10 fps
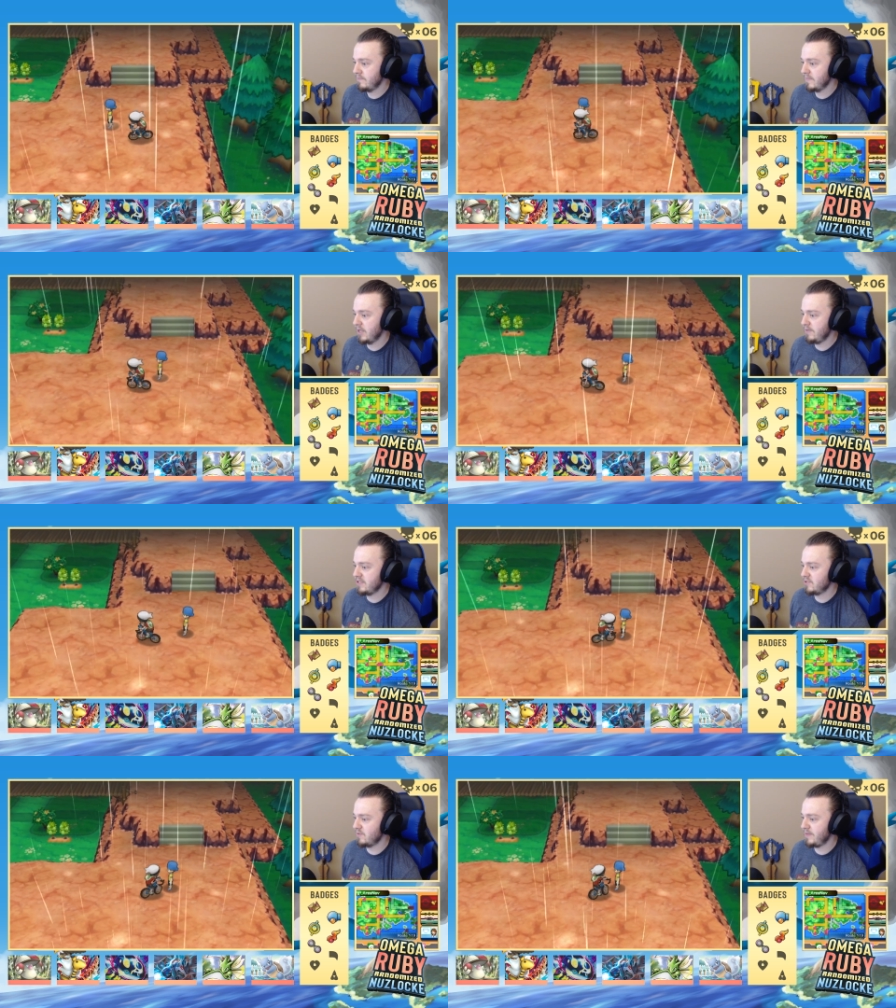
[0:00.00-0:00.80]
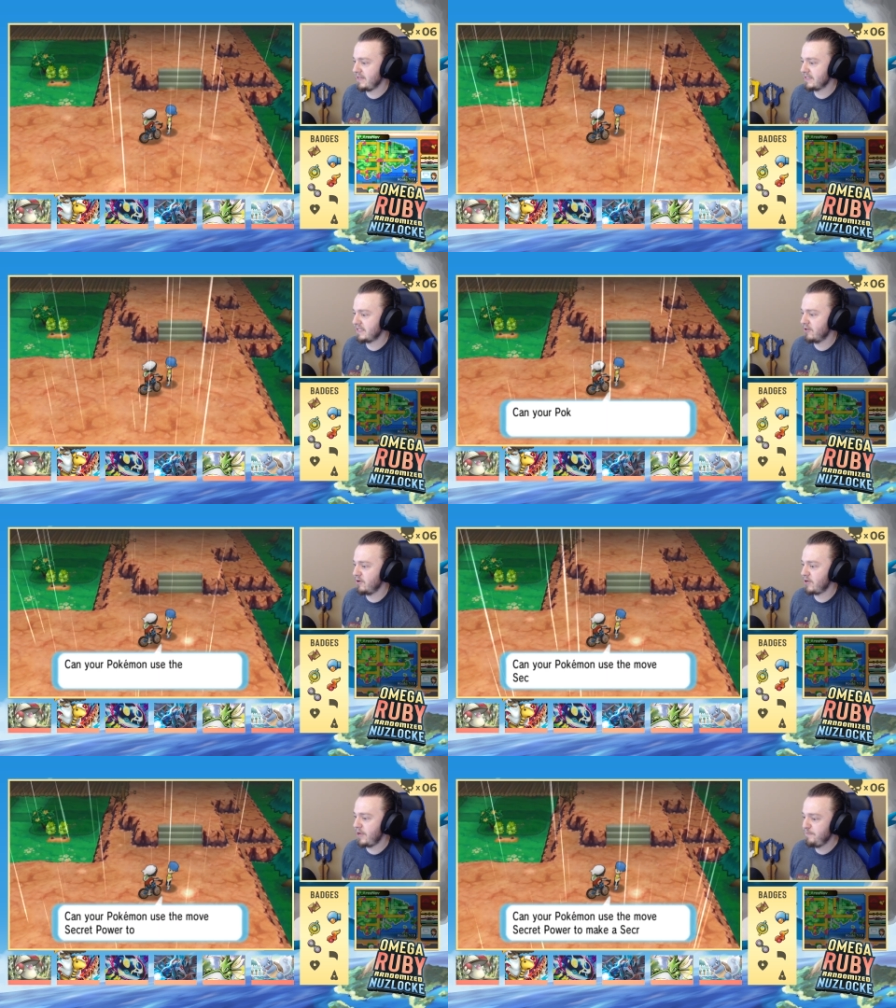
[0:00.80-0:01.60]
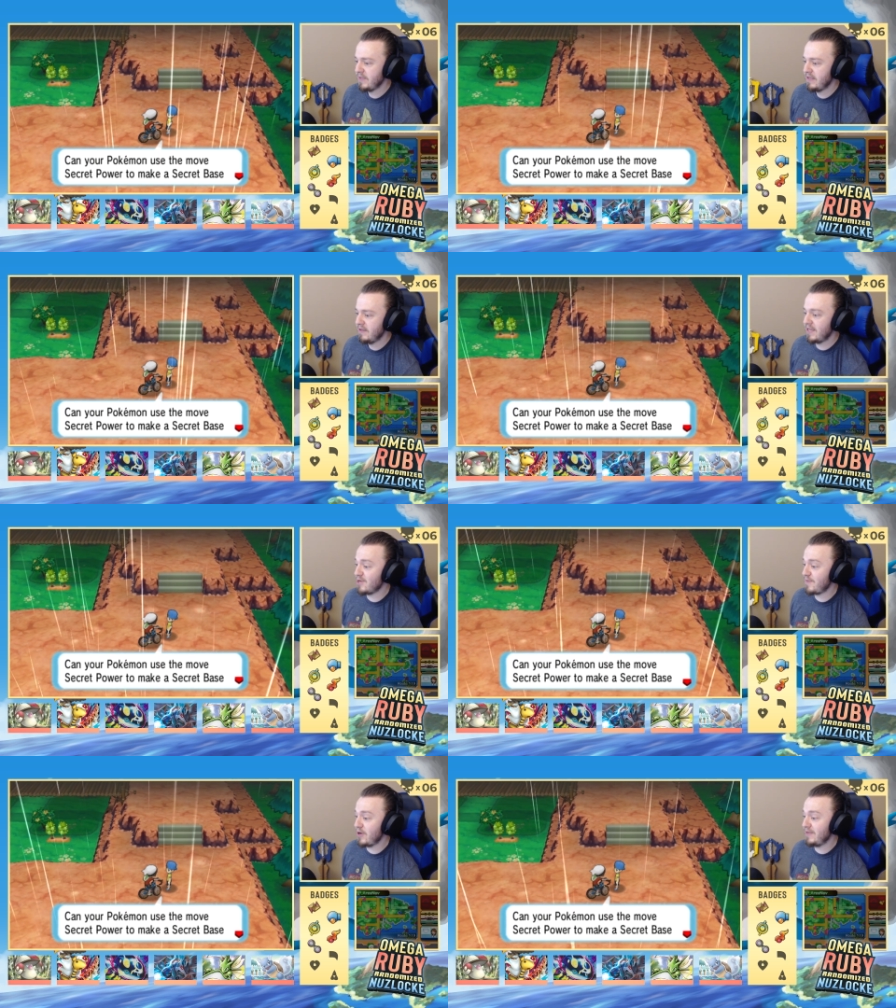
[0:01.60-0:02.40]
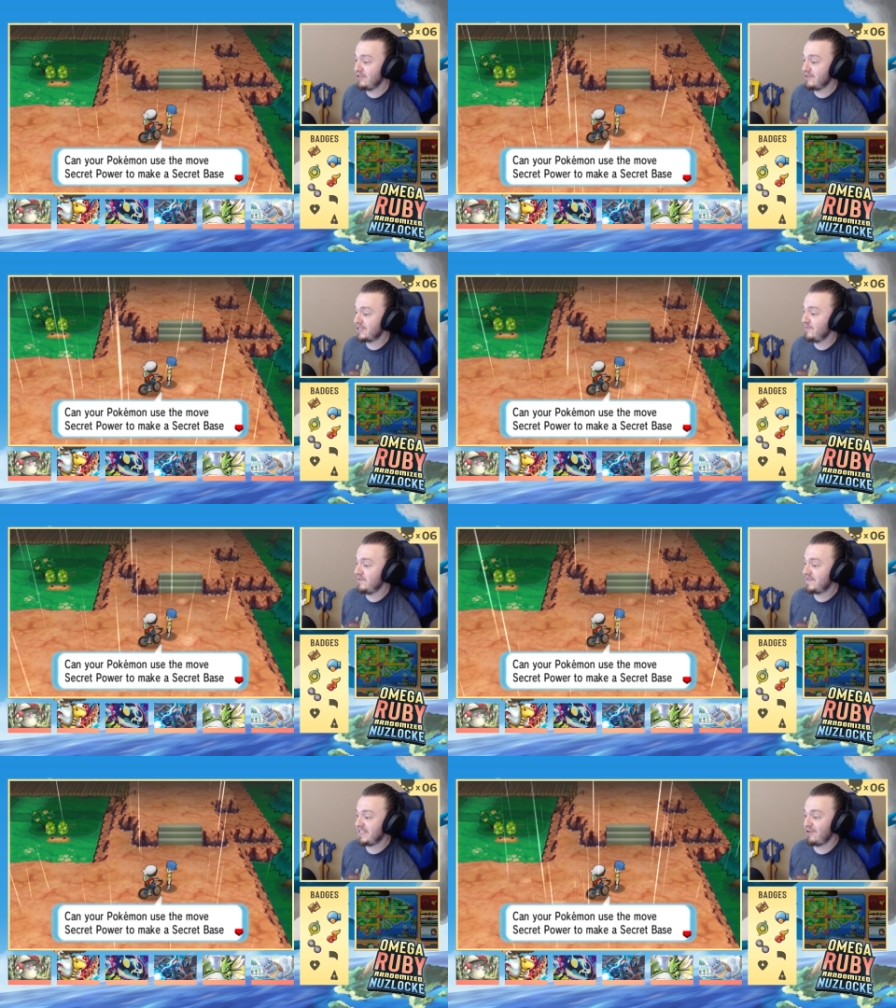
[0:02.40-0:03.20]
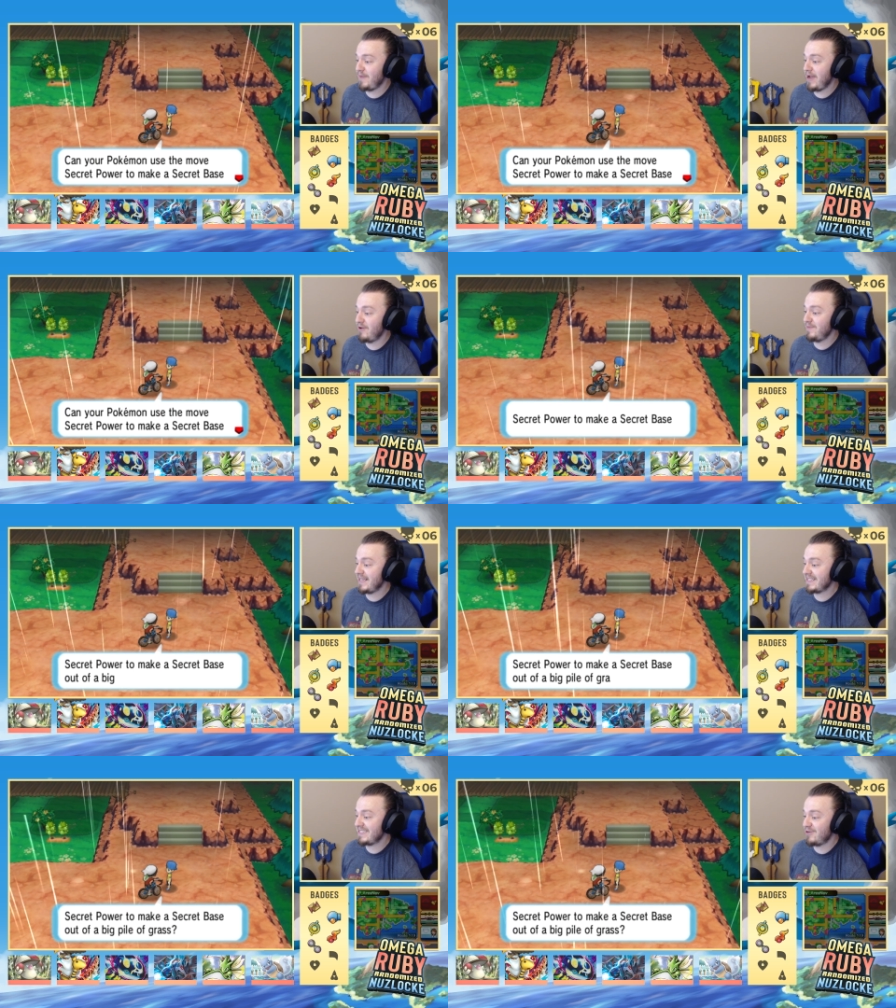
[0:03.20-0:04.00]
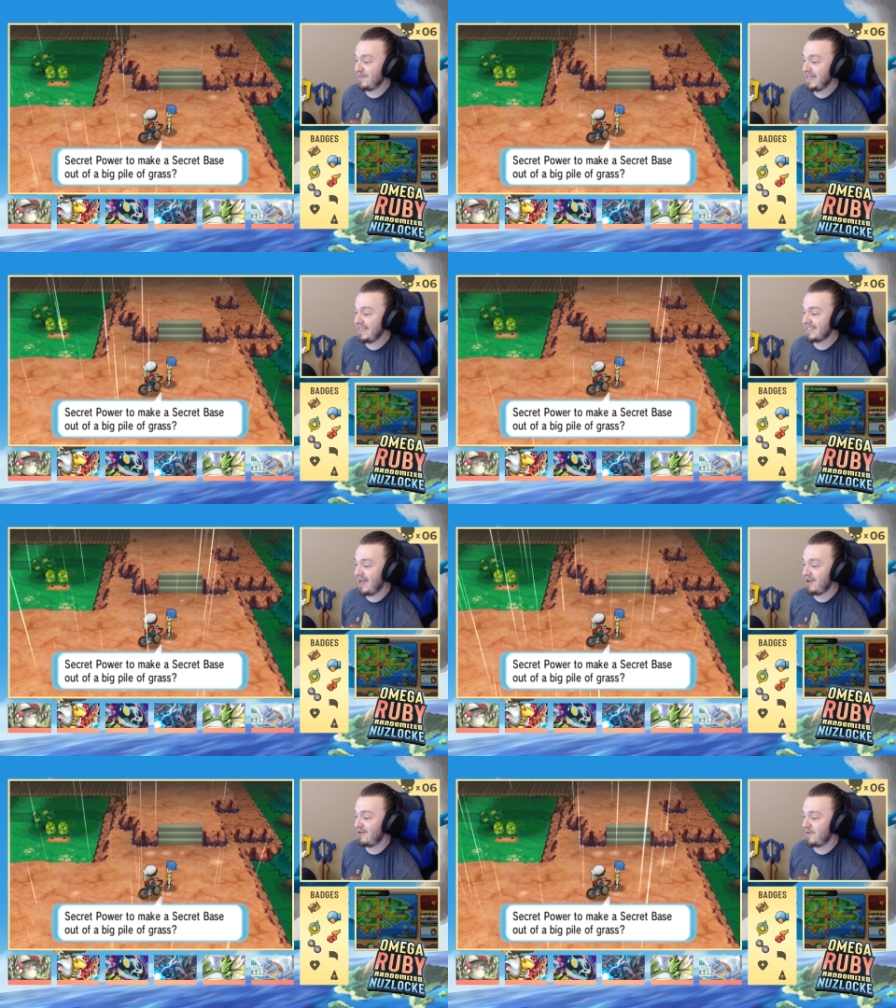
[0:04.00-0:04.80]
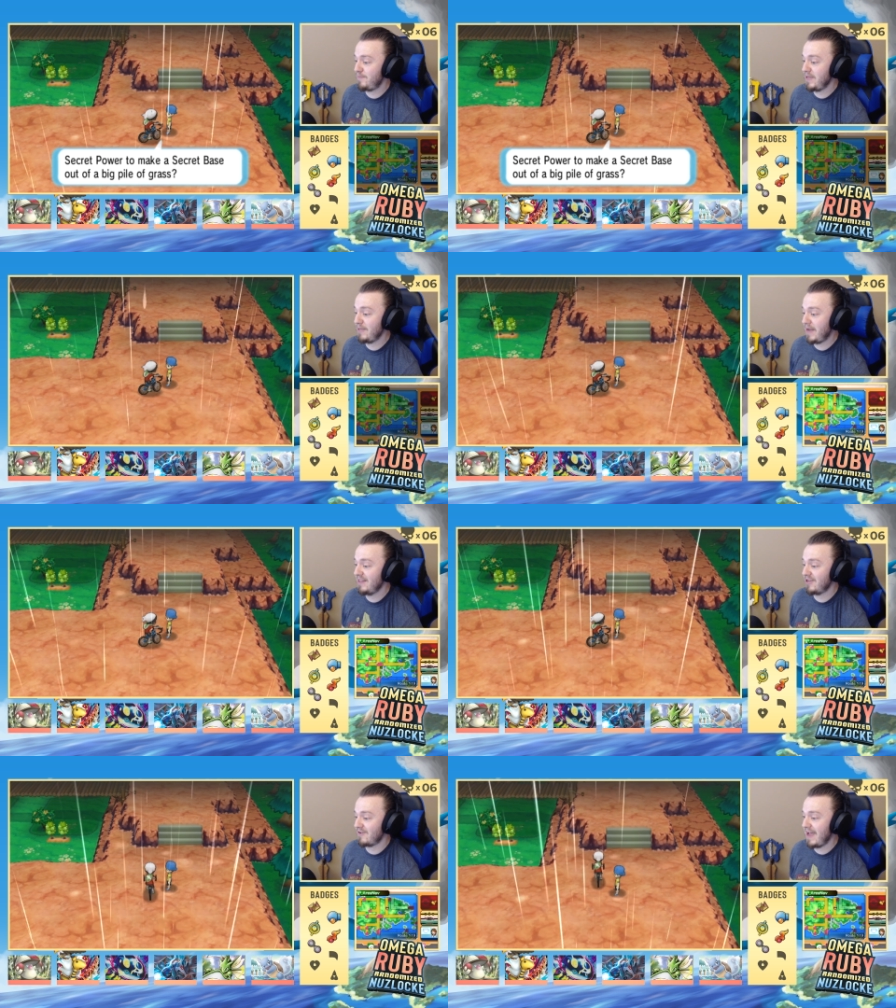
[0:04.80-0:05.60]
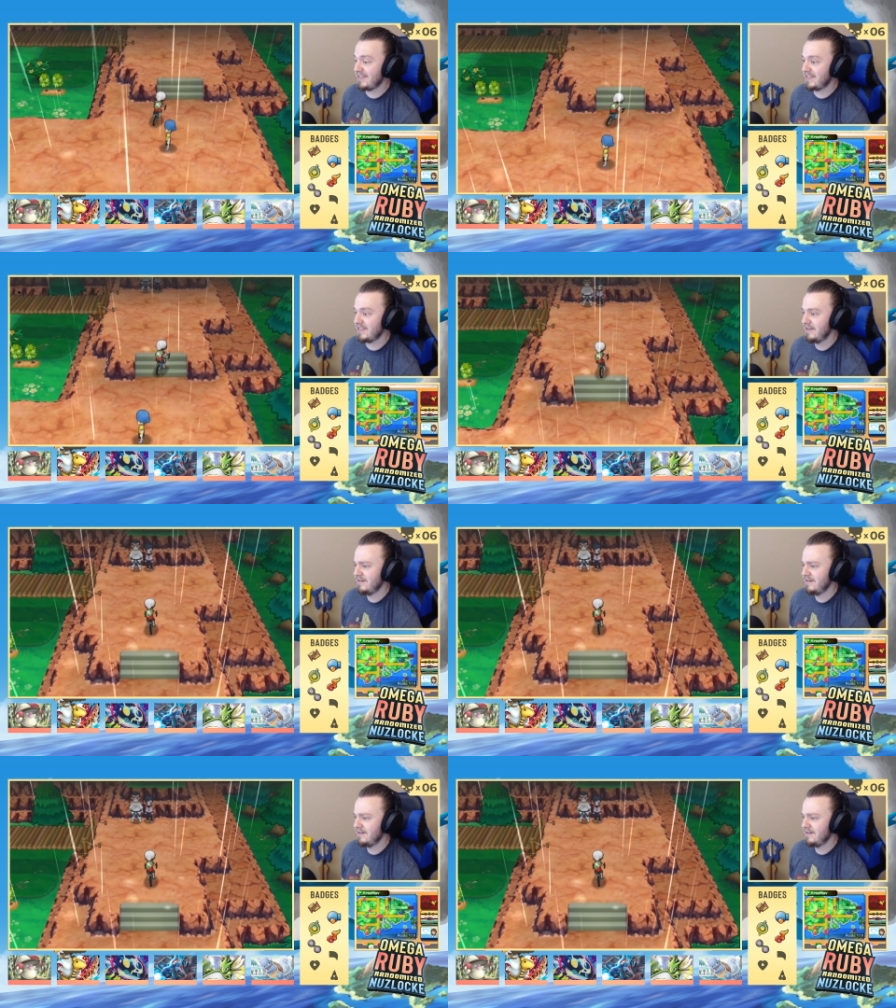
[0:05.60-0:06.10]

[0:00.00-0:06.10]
Oh, he doesn't want to battle us either. Okay. Can your Pokemon use the move Secret Power to make a secret base out of a big pile of grass?